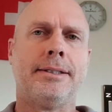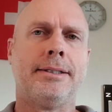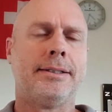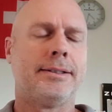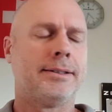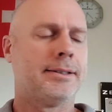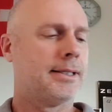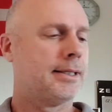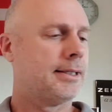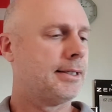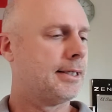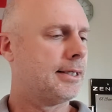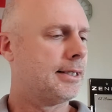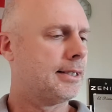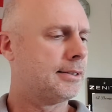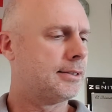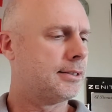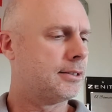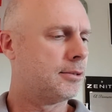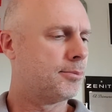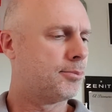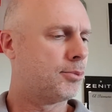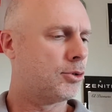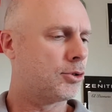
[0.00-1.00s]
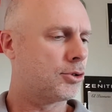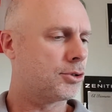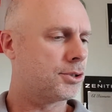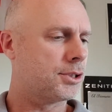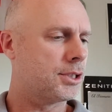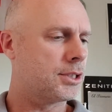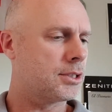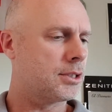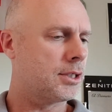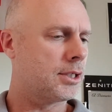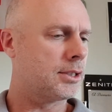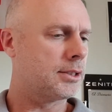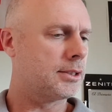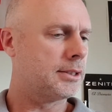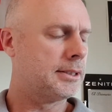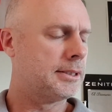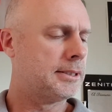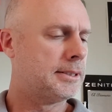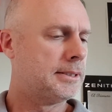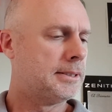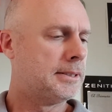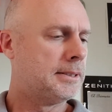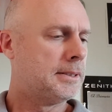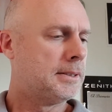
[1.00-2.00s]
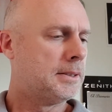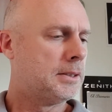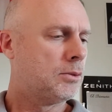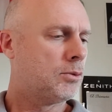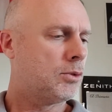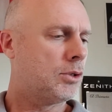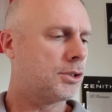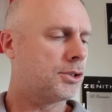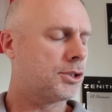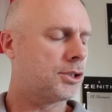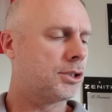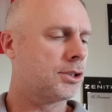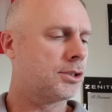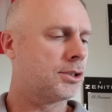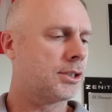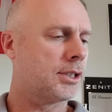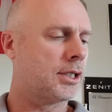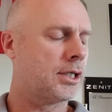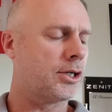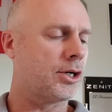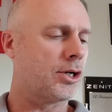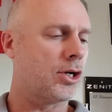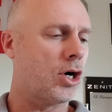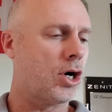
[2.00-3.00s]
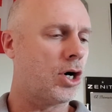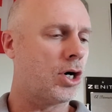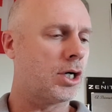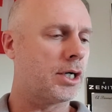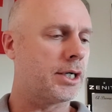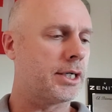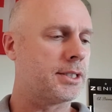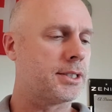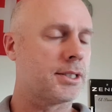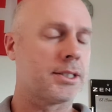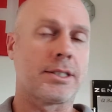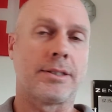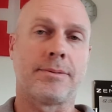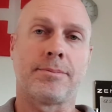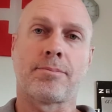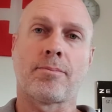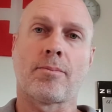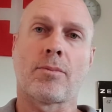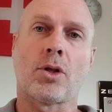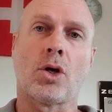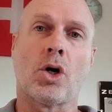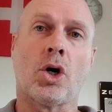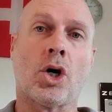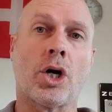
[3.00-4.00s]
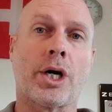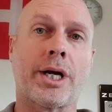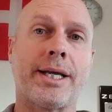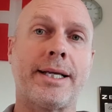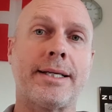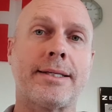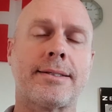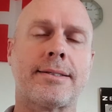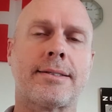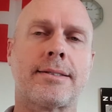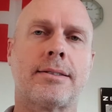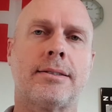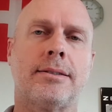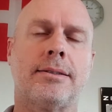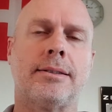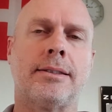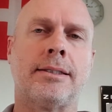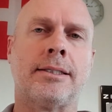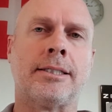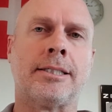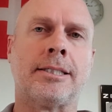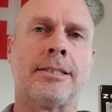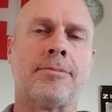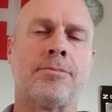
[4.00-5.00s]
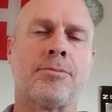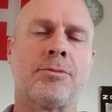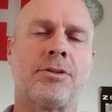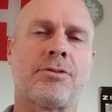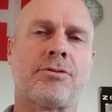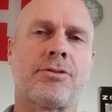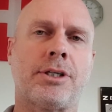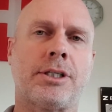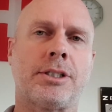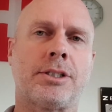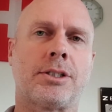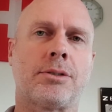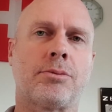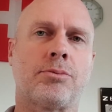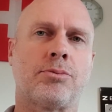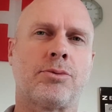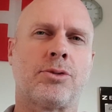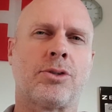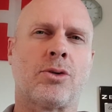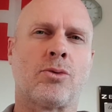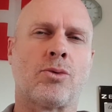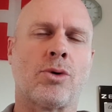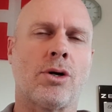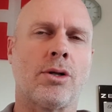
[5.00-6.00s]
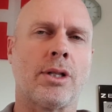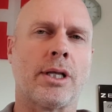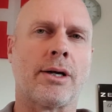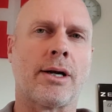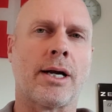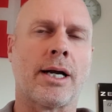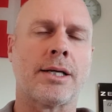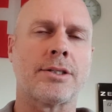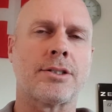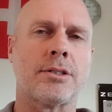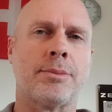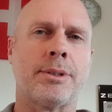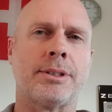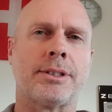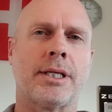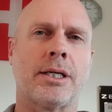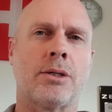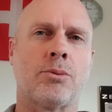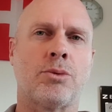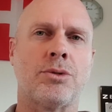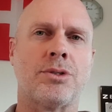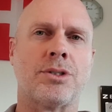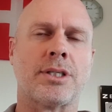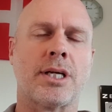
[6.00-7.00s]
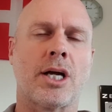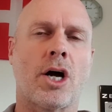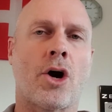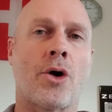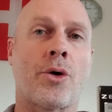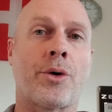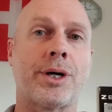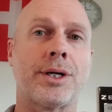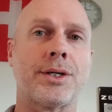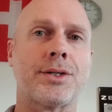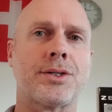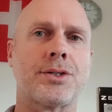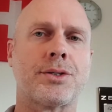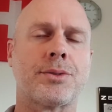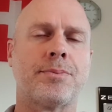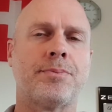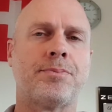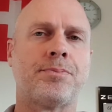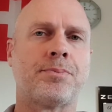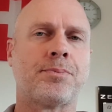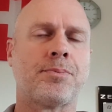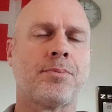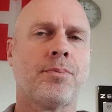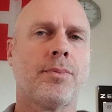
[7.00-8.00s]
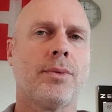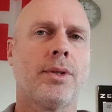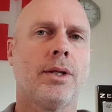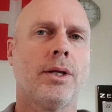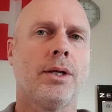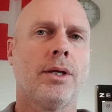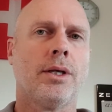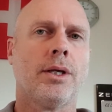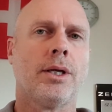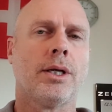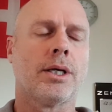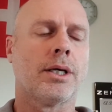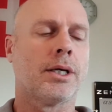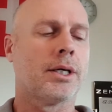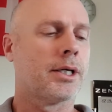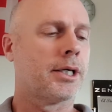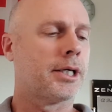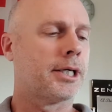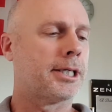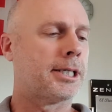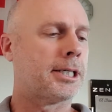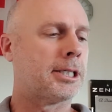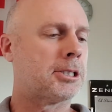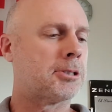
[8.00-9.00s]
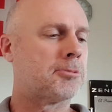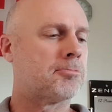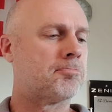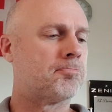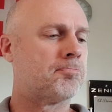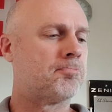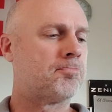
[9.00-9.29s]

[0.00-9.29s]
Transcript: They did the Porsche design watches. Then I got Oris. The French sort of roll their R's a bit. They wouldn't say Oris. But